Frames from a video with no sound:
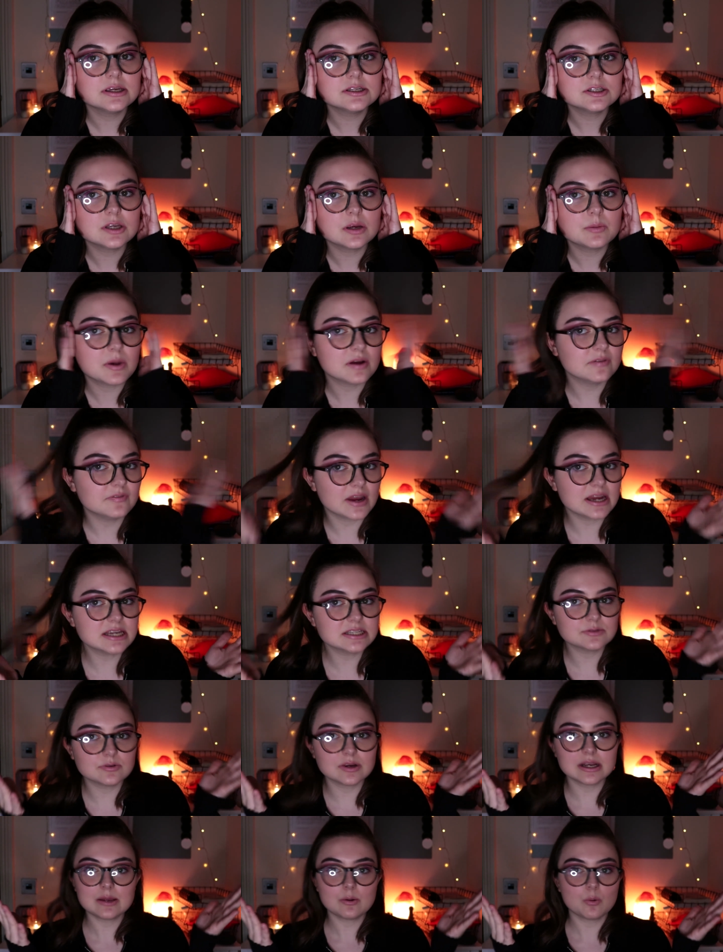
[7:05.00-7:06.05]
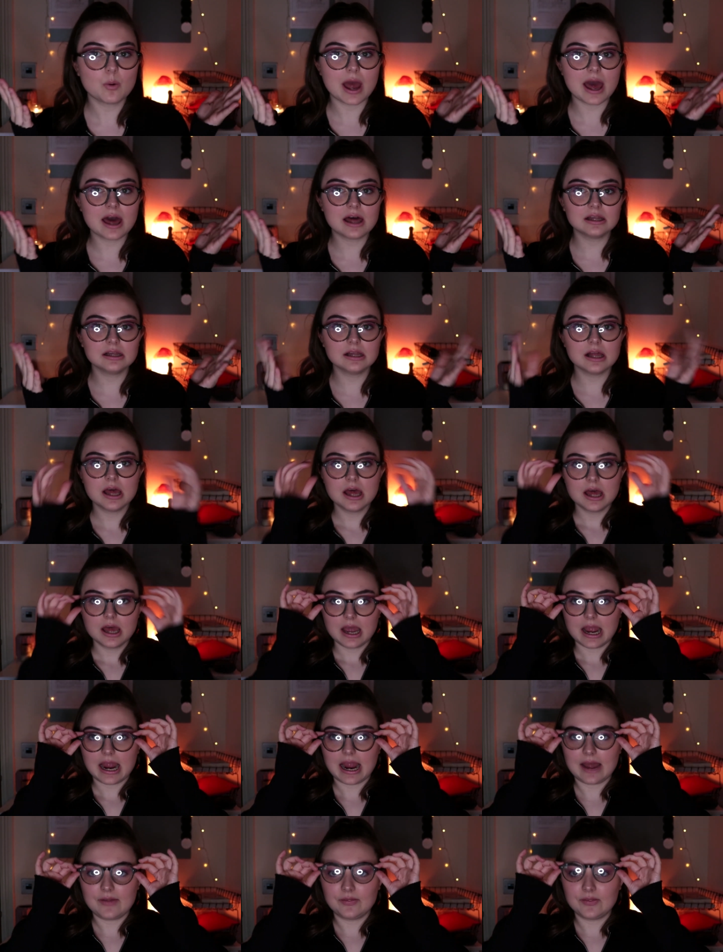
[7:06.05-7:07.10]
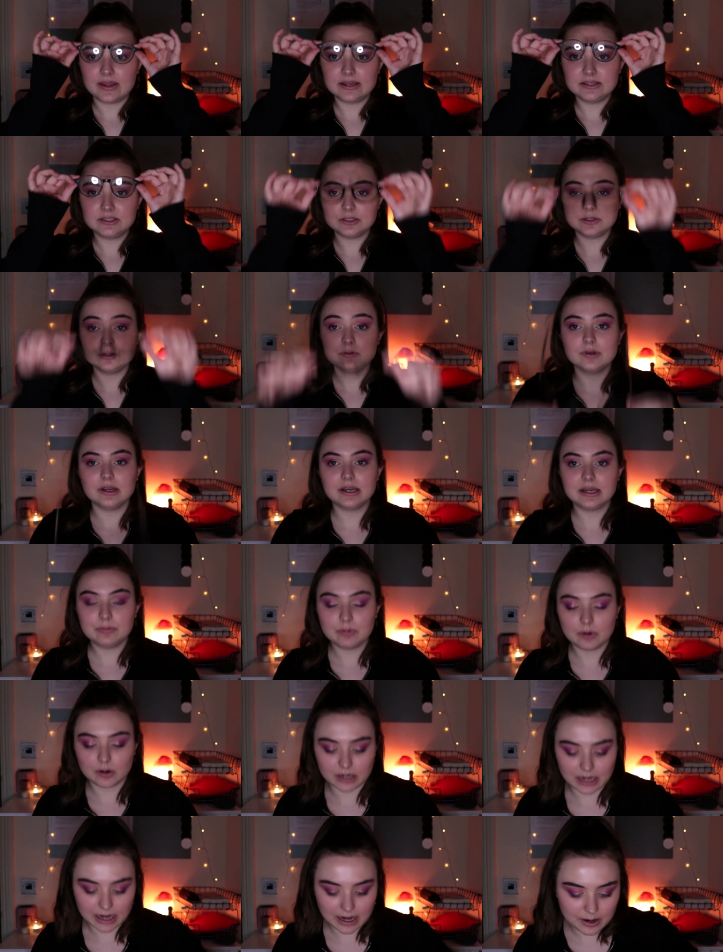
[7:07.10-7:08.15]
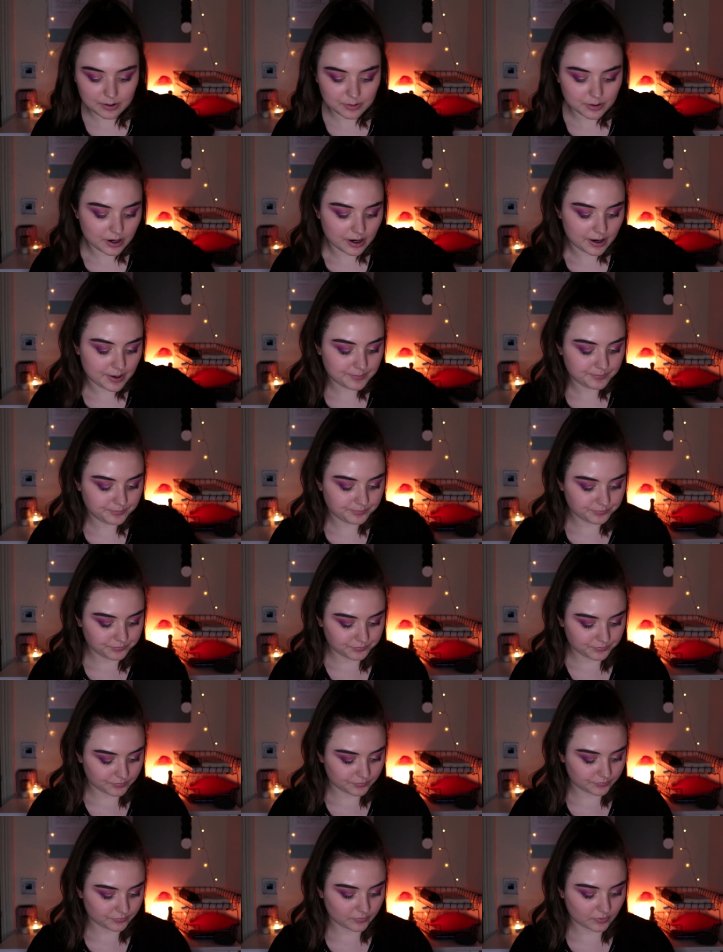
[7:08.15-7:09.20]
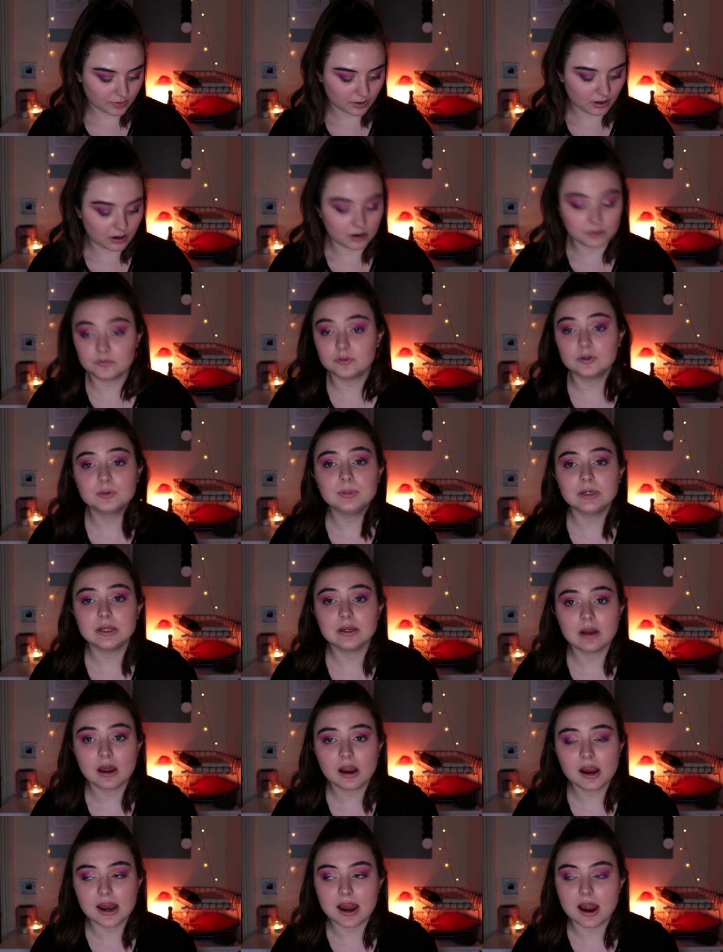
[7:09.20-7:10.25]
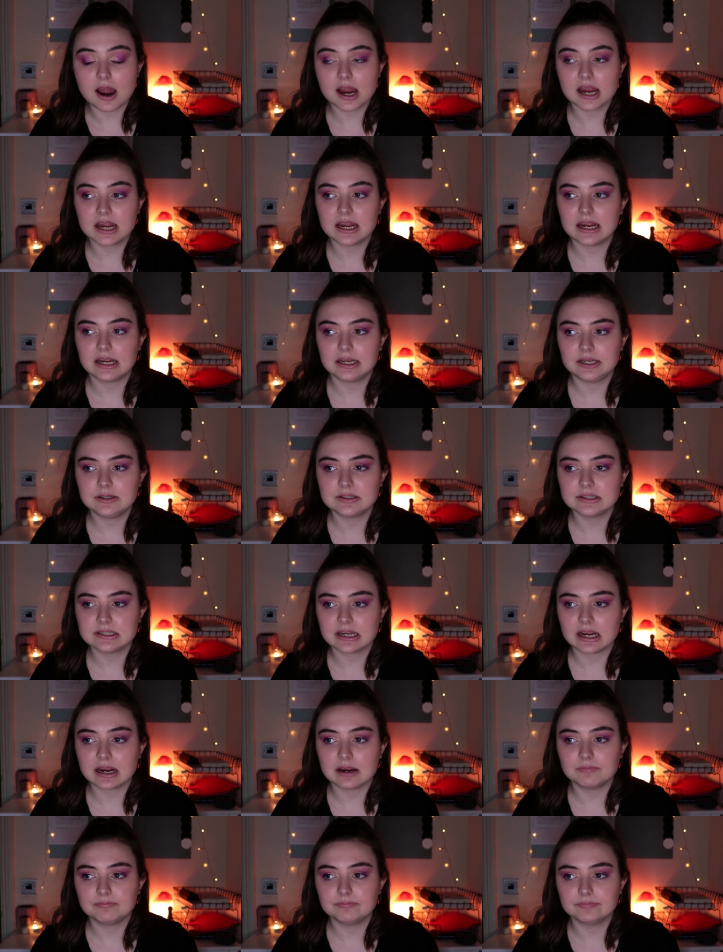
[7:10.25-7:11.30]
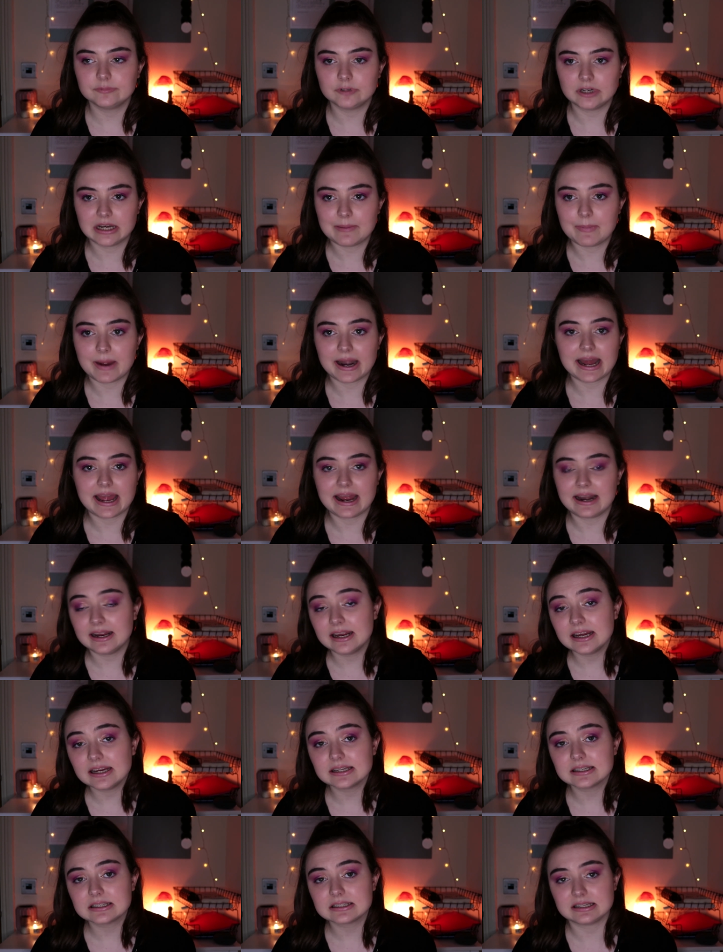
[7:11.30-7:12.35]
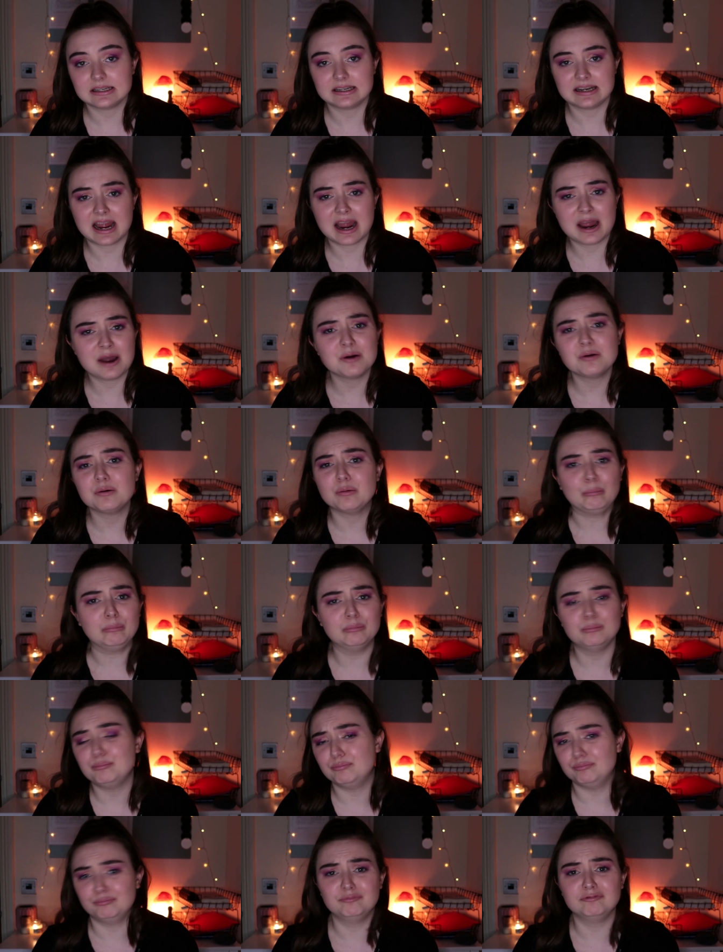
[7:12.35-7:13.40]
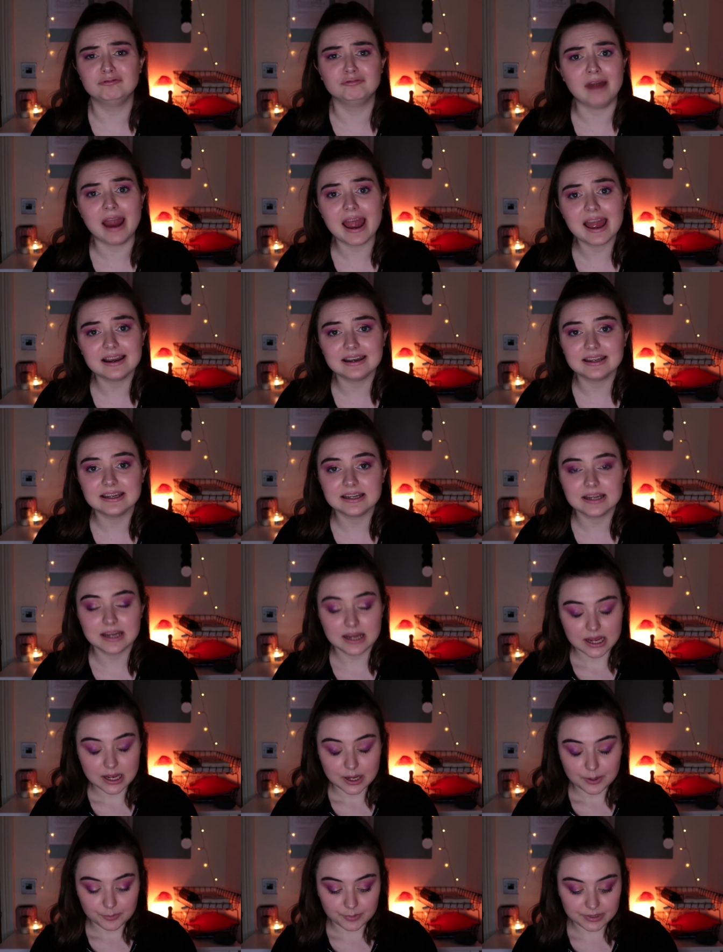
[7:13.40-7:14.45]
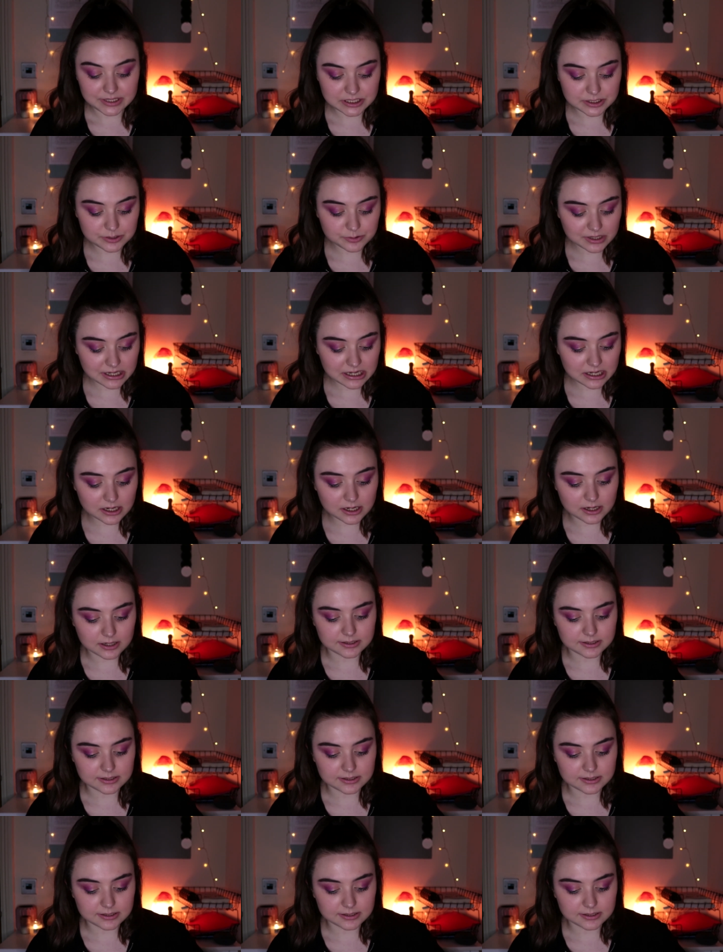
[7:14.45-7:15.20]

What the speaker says: suit my face really well, and they do really block out harmful blue light. I used to get really bad headaches, and now rarely, which is really good.